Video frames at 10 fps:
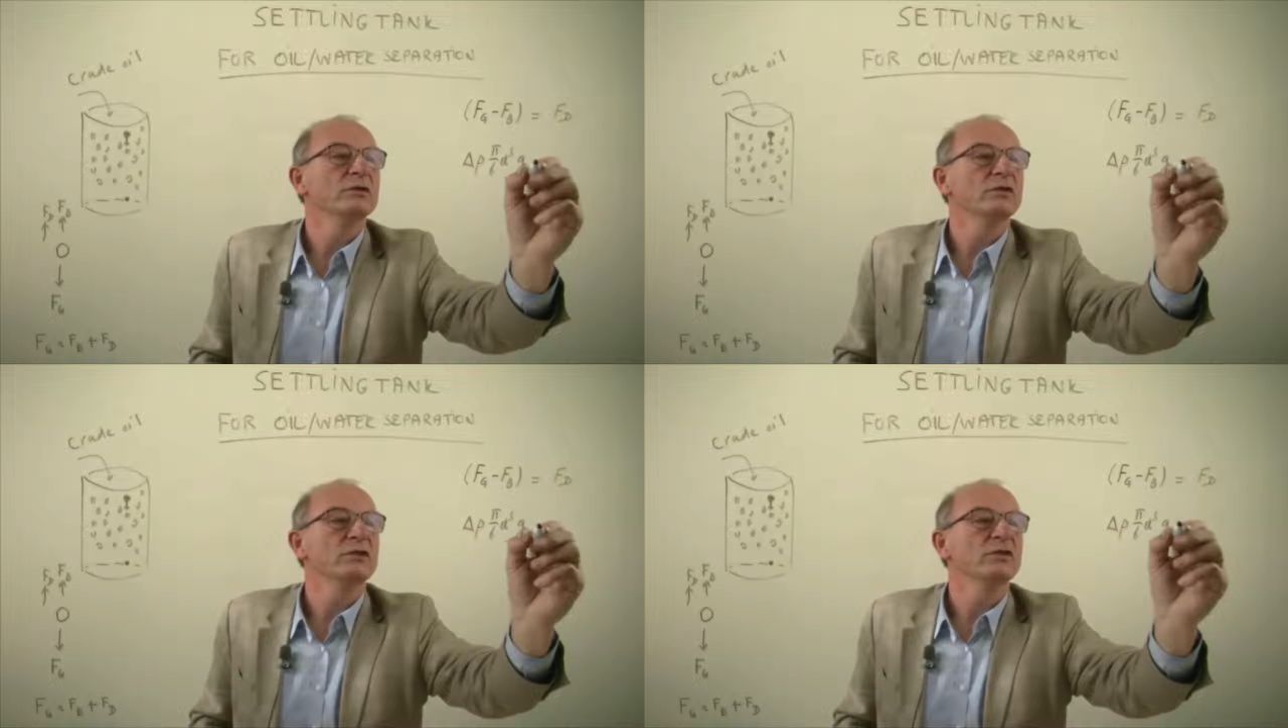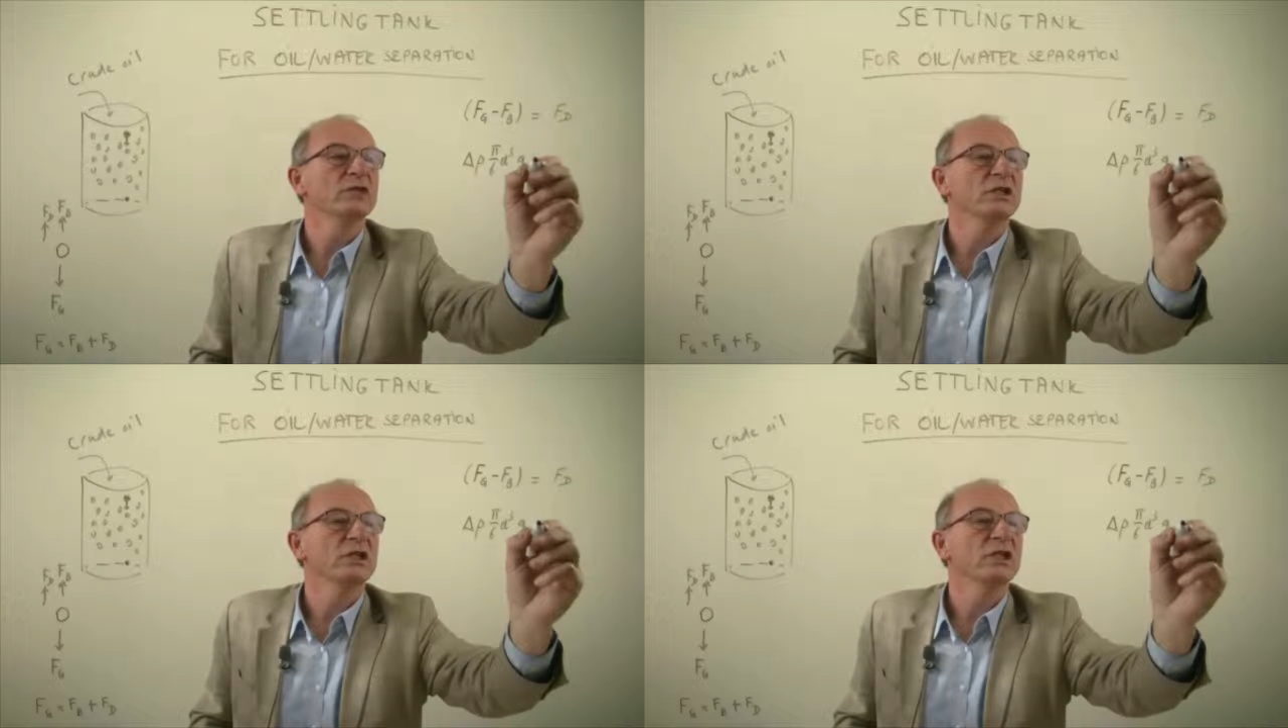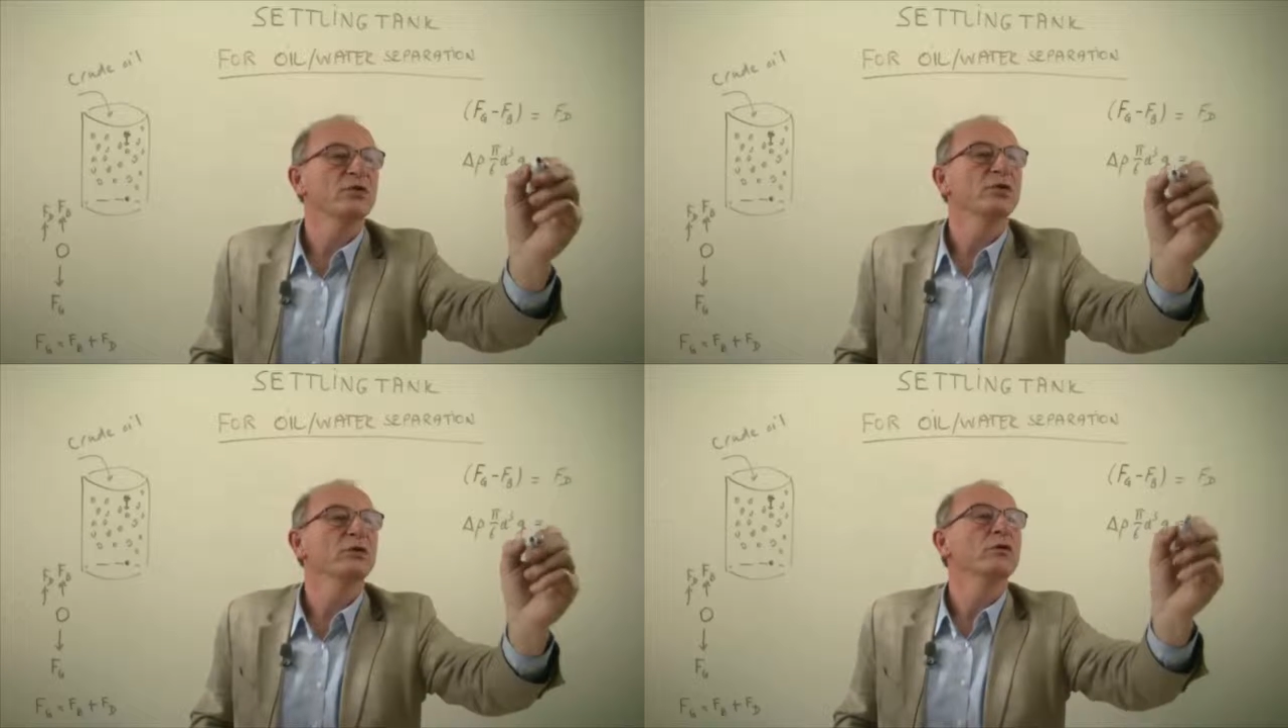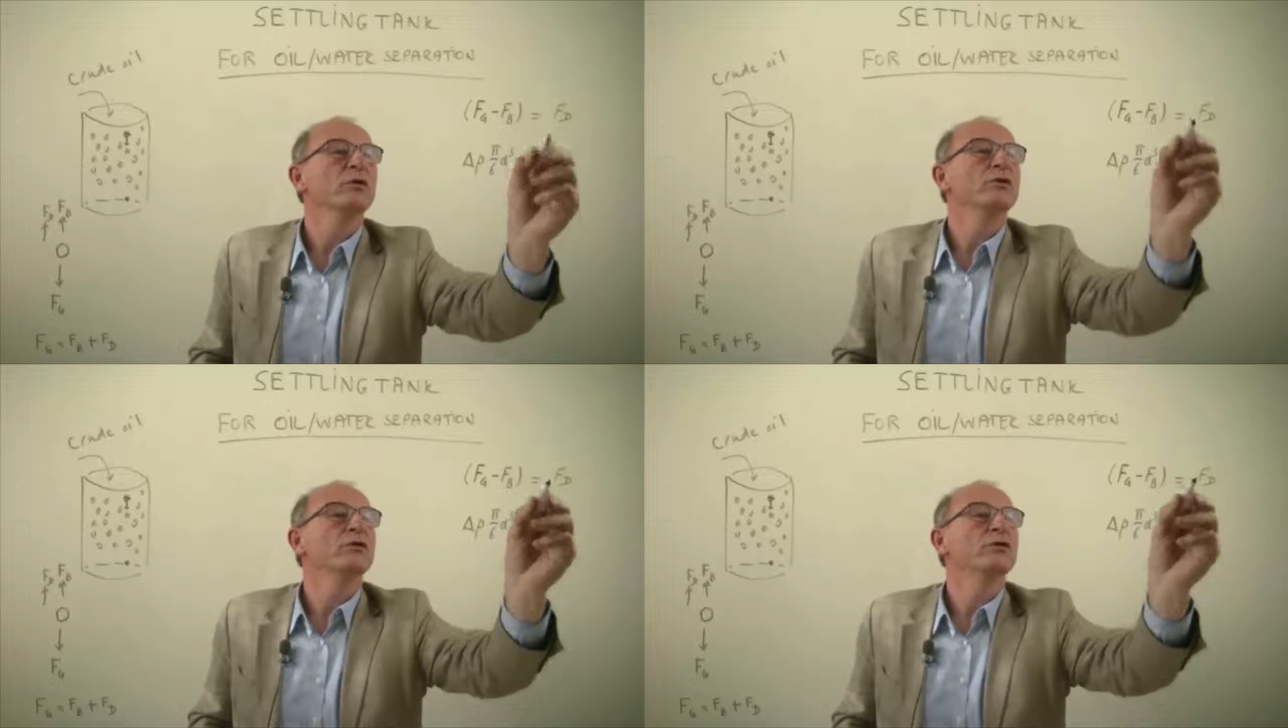is equal
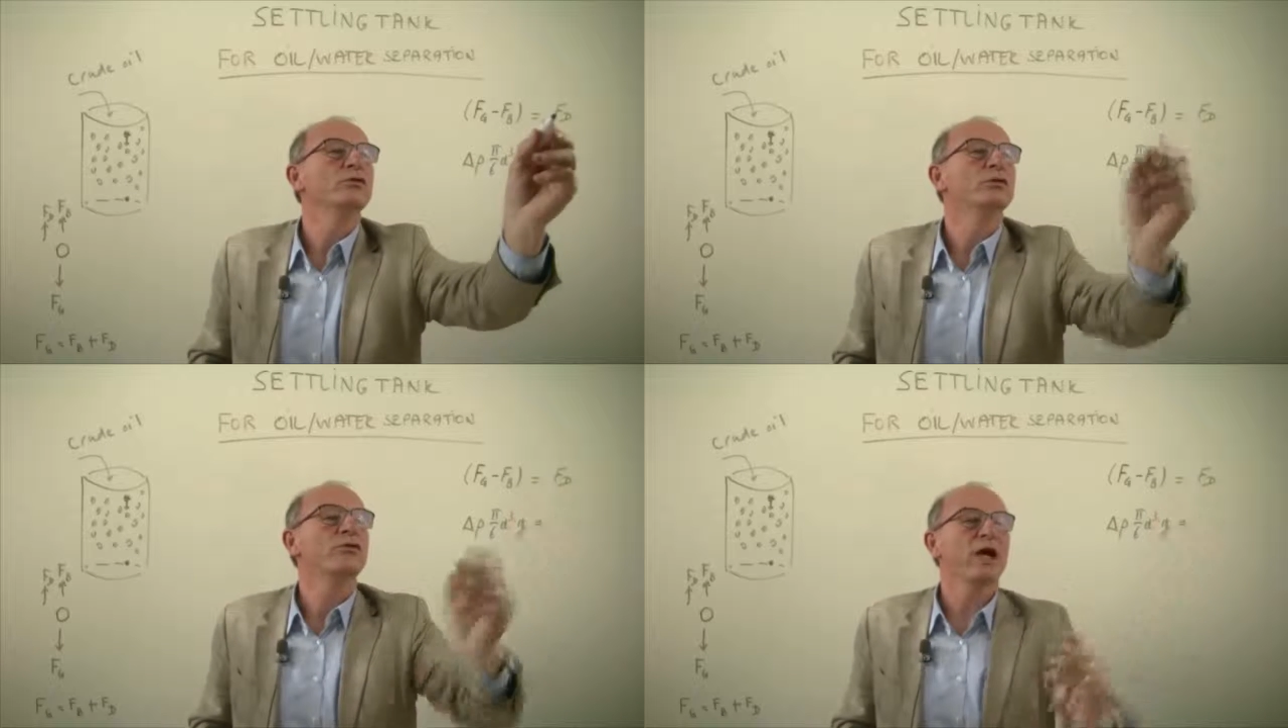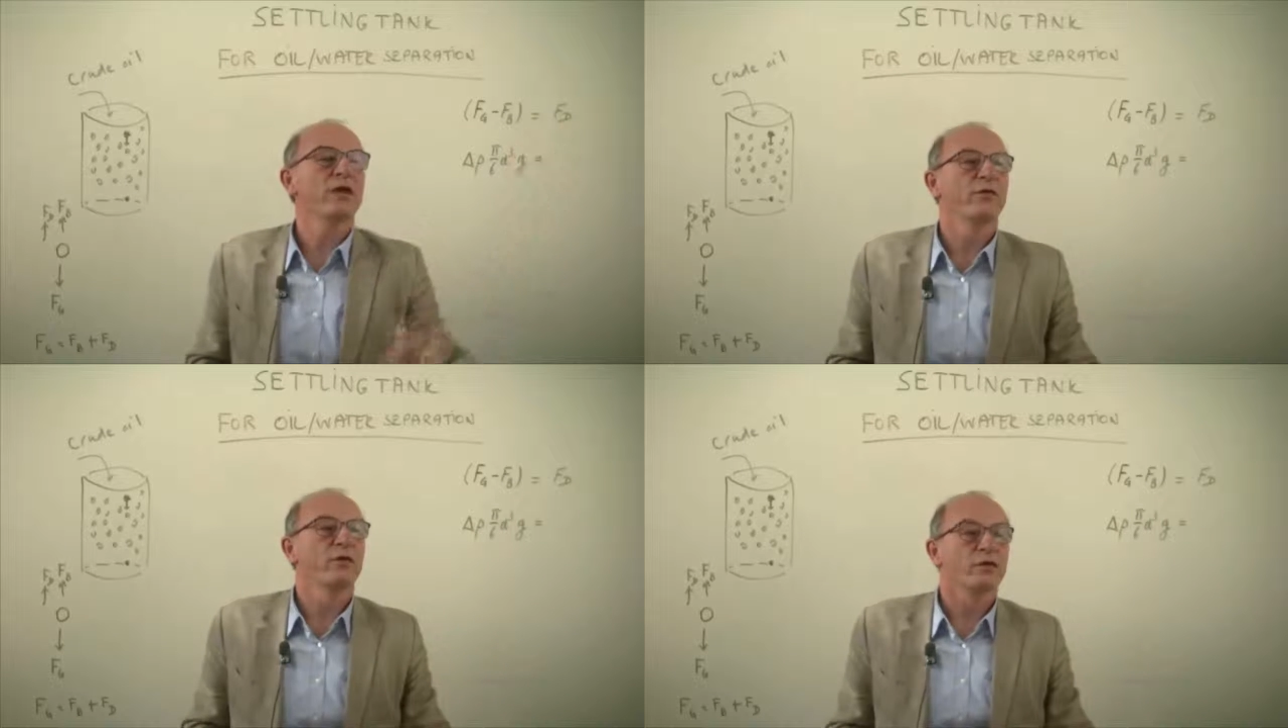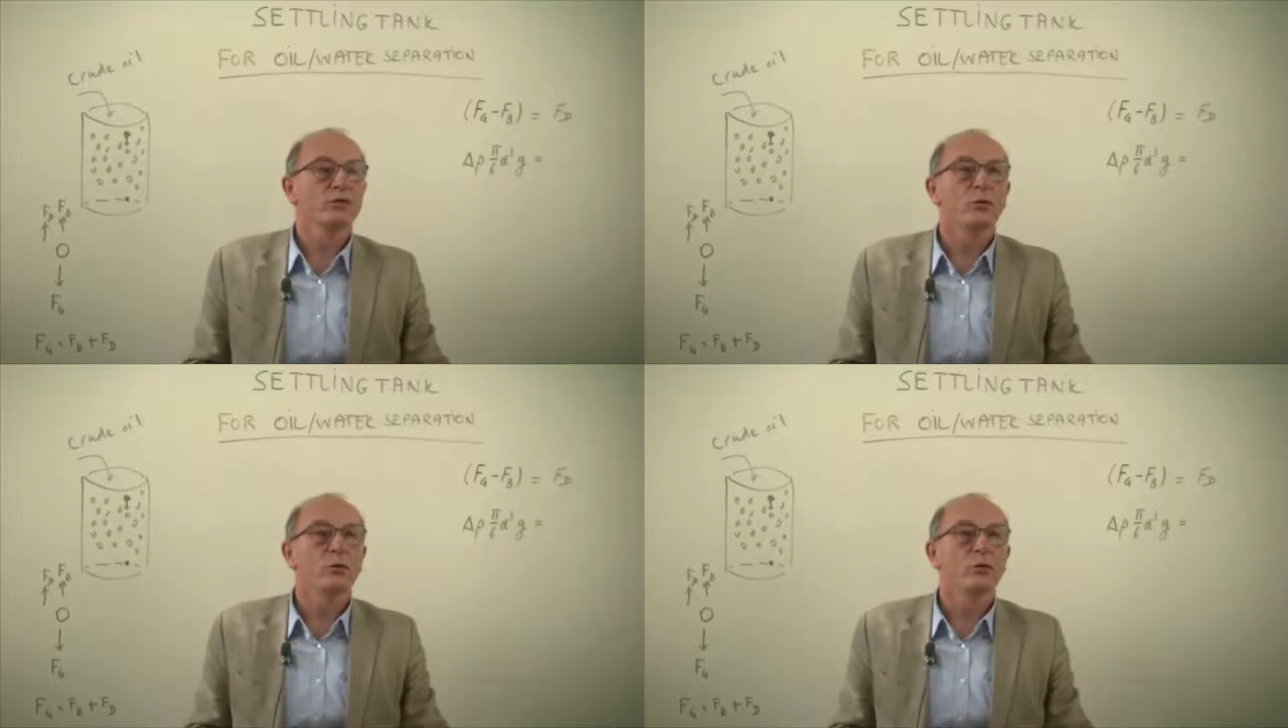to the drag force.